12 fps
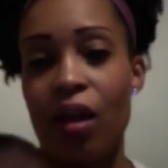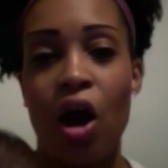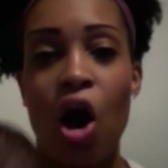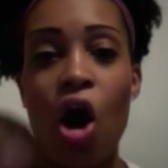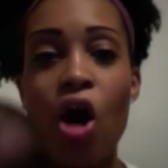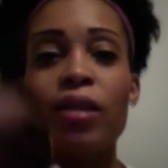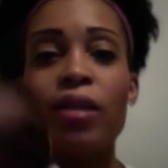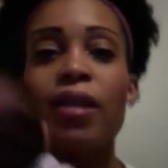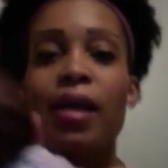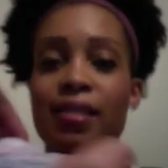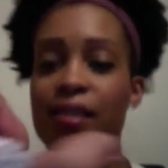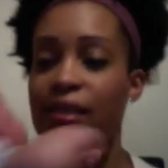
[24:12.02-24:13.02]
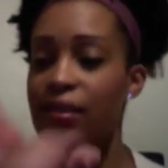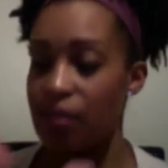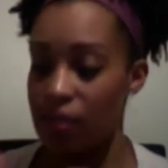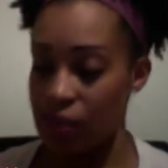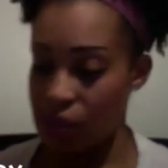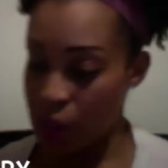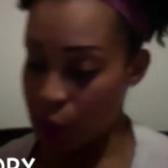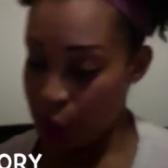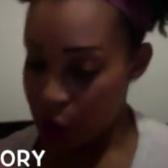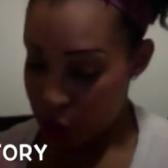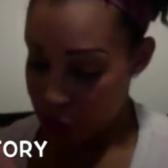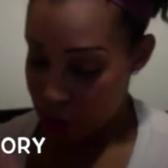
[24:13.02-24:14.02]
hard lesson to
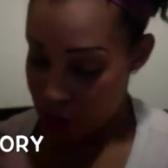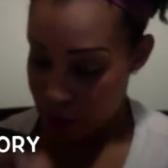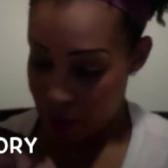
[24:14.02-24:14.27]
learn,